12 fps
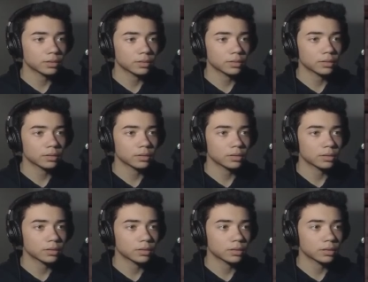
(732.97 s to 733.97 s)

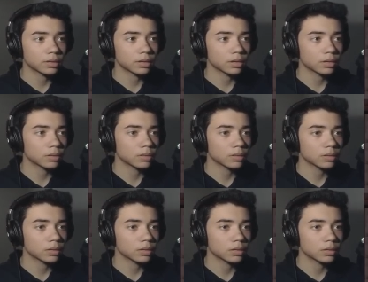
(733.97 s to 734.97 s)

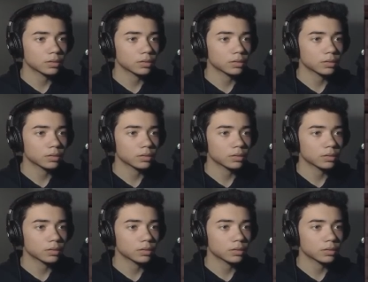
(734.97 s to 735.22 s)
(silence)